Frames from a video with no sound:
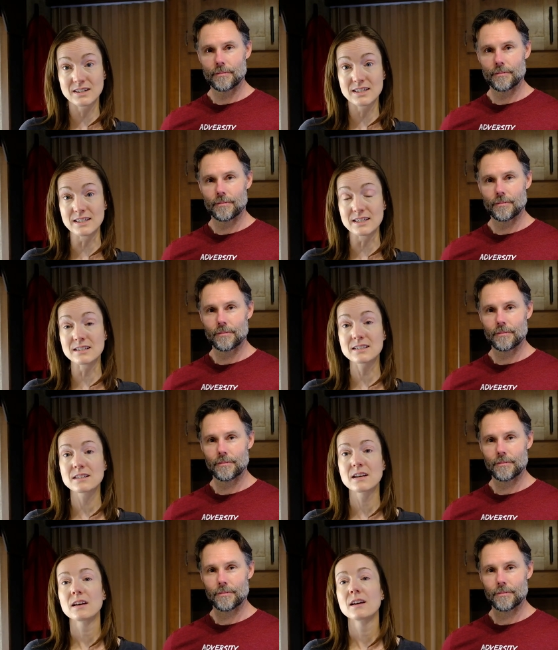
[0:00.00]
Speaker 1: he needs.
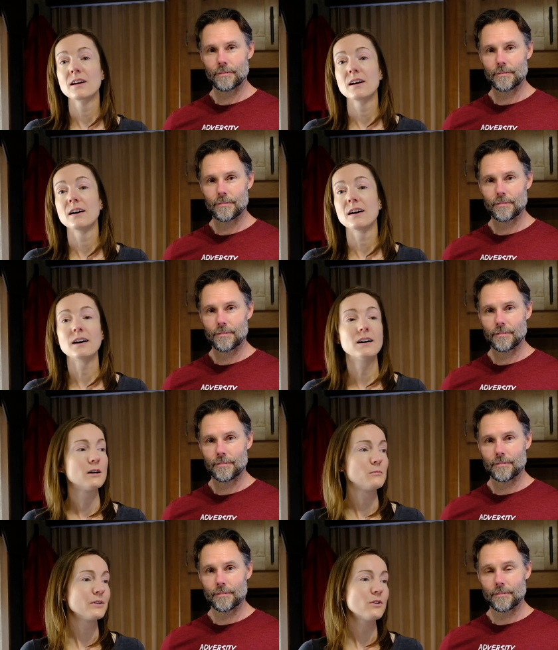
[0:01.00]

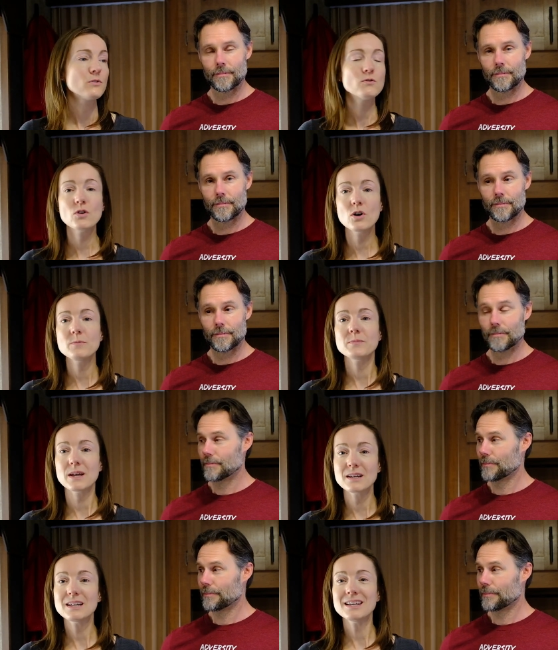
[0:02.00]
Uh, but overall,
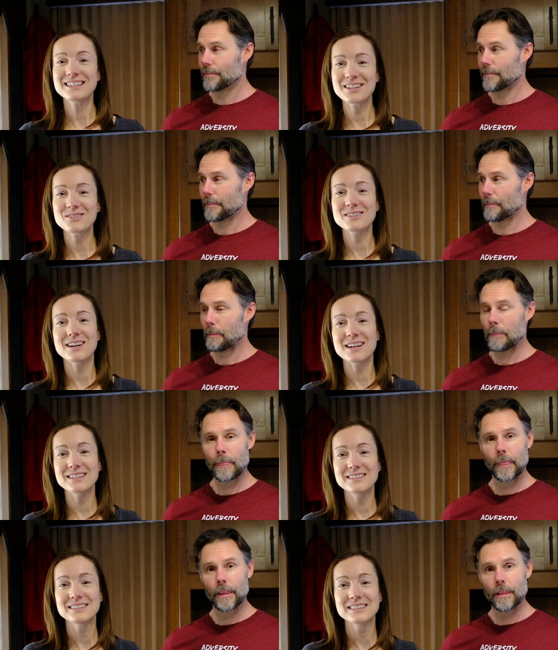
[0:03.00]
yeah, he gets
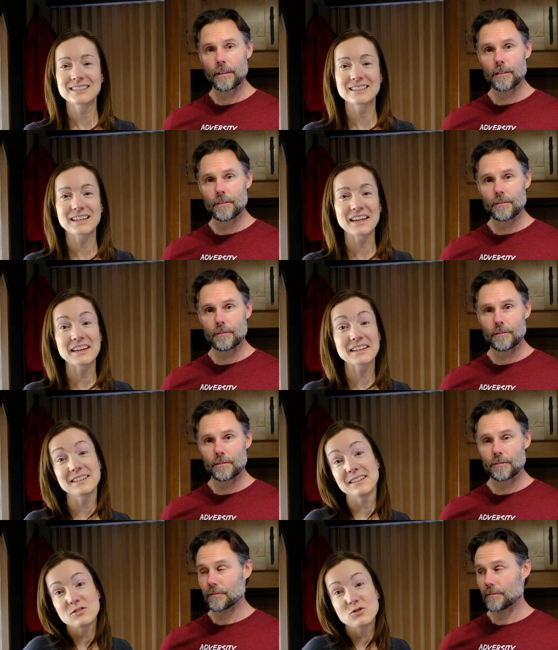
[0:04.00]
outside and
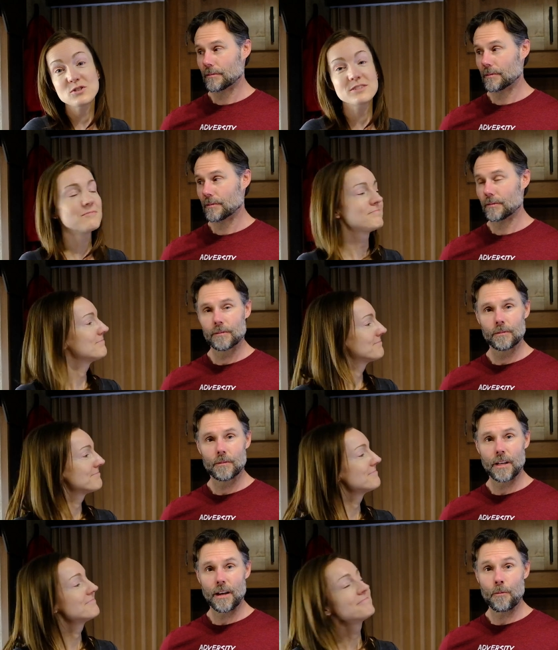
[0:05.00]
he enjoys it.
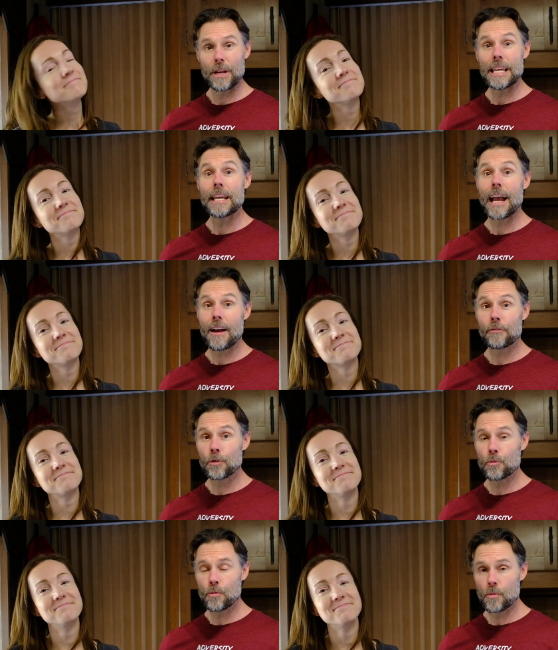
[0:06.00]
Speaker 2: Yeah, we have
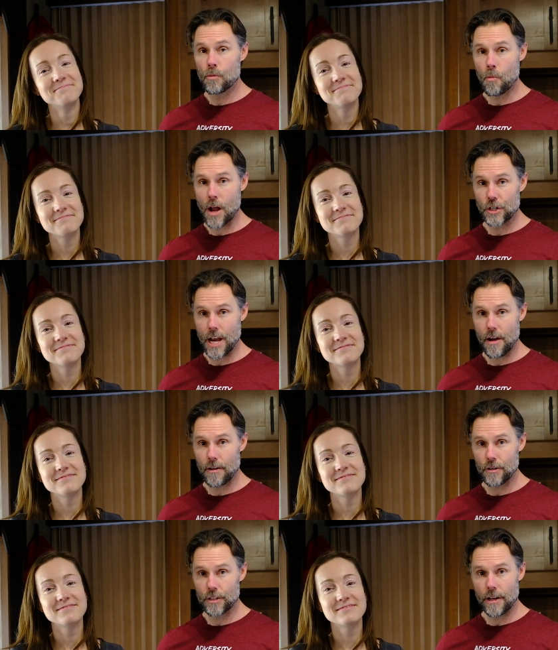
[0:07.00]
to mm-hmm. watch out
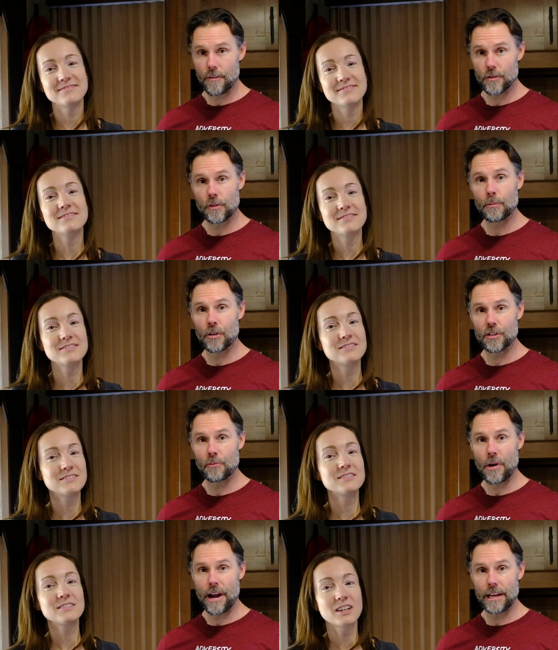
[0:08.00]
ourselves for birds of
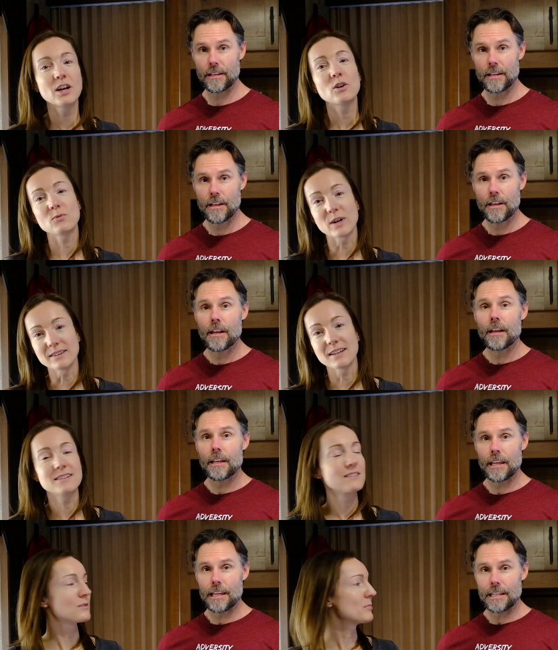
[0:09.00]
prey.
Speaker 1: Right, that
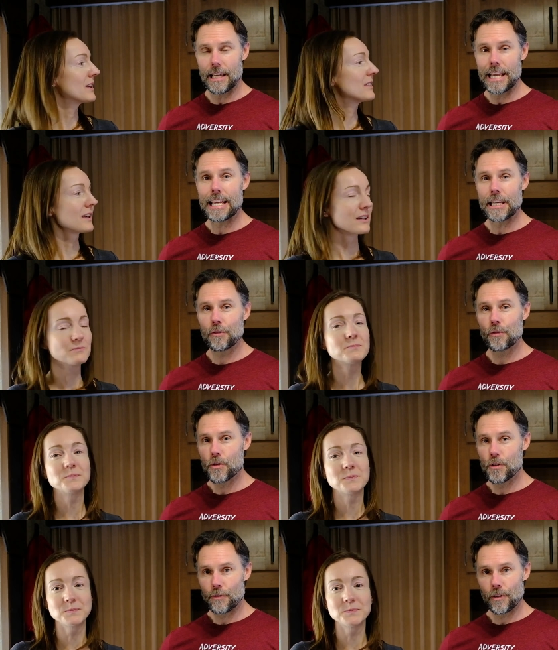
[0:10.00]
Speaker 2: is he, a big he thing. He is
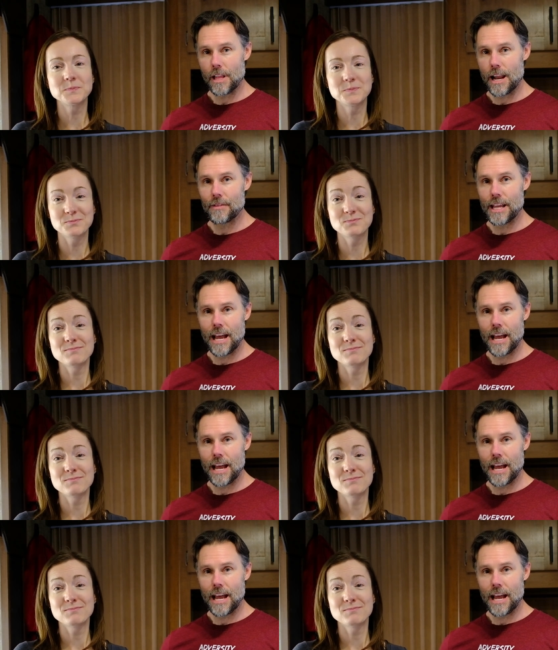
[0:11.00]
food for a lot of the